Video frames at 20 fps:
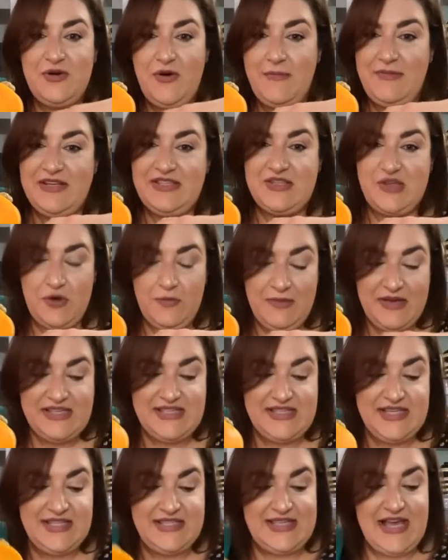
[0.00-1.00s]
I'm gonna scoop my
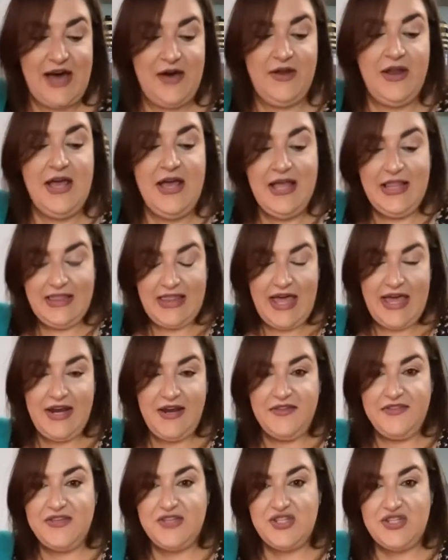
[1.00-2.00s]
seeds out, lay it
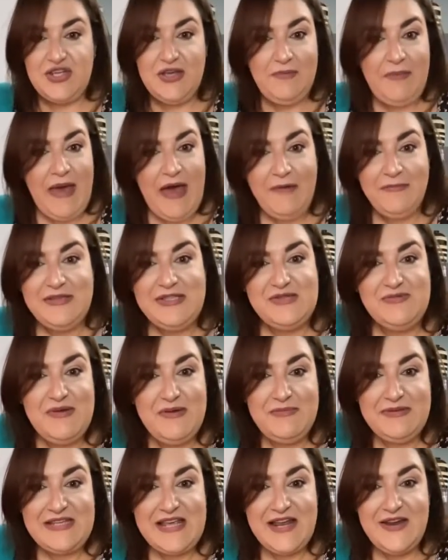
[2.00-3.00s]
on the sheet pan with sweet
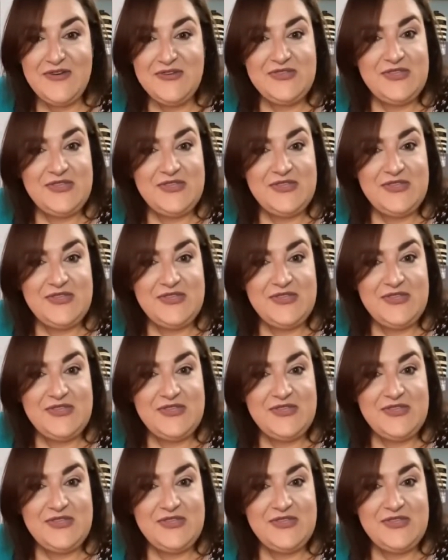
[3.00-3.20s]
potatoes,